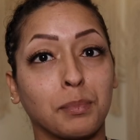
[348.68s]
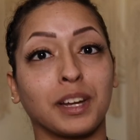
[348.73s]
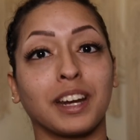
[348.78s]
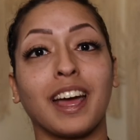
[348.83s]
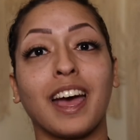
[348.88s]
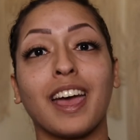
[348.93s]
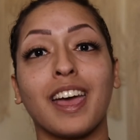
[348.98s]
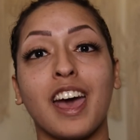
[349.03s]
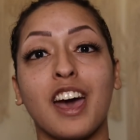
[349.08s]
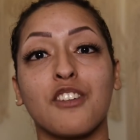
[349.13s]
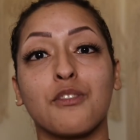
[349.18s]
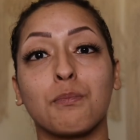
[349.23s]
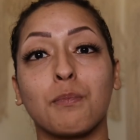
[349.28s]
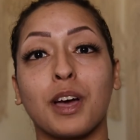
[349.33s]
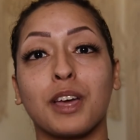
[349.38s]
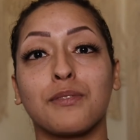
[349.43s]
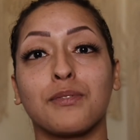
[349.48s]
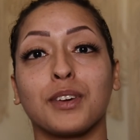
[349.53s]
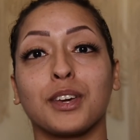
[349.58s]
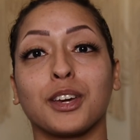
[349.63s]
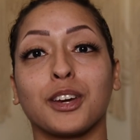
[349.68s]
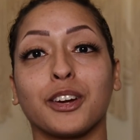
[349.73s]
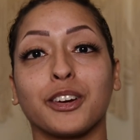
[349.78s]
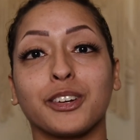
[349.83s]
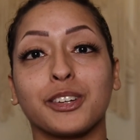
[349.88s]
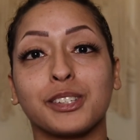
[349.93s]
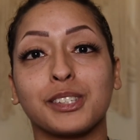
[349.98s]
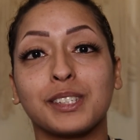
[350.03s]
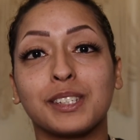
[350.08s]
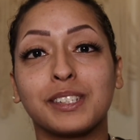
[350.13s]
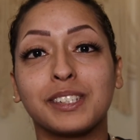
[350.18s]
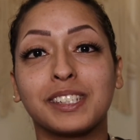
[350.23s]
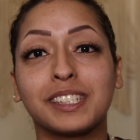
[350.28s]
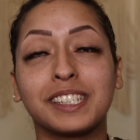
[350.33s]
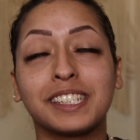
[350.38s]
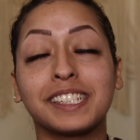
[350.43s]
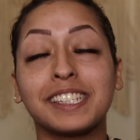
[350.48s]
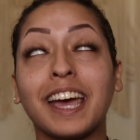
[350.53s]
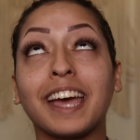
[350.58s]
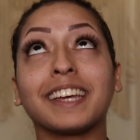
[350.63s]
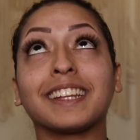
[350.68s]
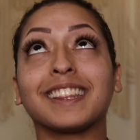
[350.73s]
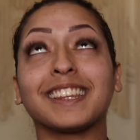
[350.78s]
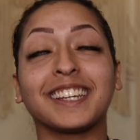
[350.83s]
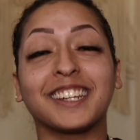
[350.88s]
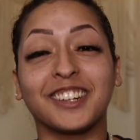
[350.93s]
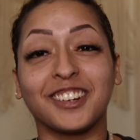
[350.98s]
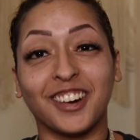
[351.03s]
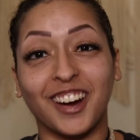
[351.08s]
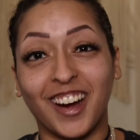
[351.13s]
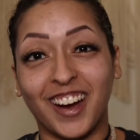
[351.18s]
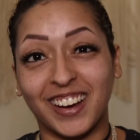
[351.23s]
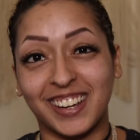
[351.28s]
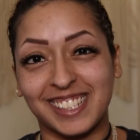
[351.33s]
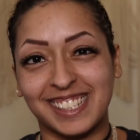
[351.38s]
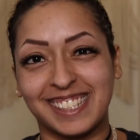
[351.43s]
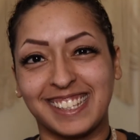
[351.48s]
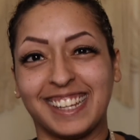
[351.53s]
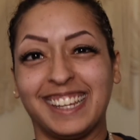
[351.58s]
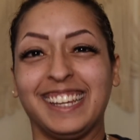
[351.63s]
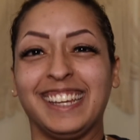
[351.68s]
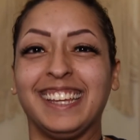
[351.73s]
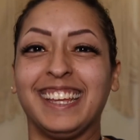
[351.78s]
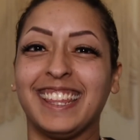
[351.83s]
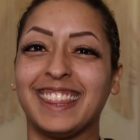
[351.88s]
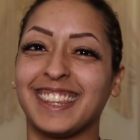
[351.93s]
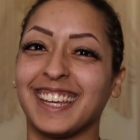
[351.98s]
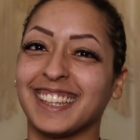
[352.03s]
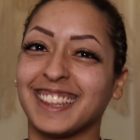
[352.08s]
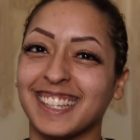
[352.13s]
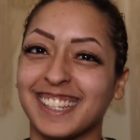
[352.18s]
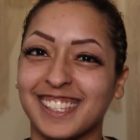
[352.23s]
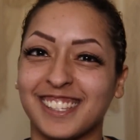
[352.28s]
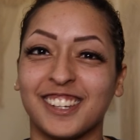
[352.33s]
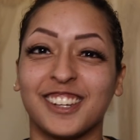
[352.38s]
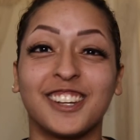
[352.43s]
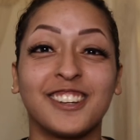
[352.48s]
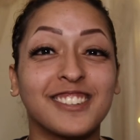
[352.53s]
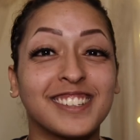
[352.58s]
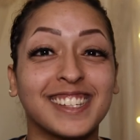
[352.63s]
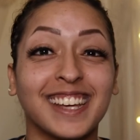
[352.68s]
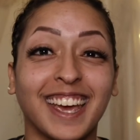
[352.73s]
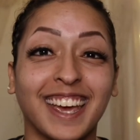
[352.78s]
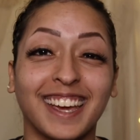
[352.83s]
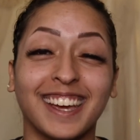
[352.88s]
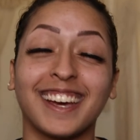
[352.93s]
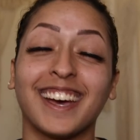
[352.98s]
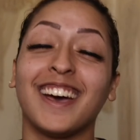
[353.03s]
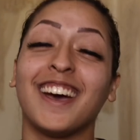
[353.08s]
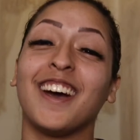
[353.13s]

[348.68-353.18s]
but I have my fingers tightly crossed that this new take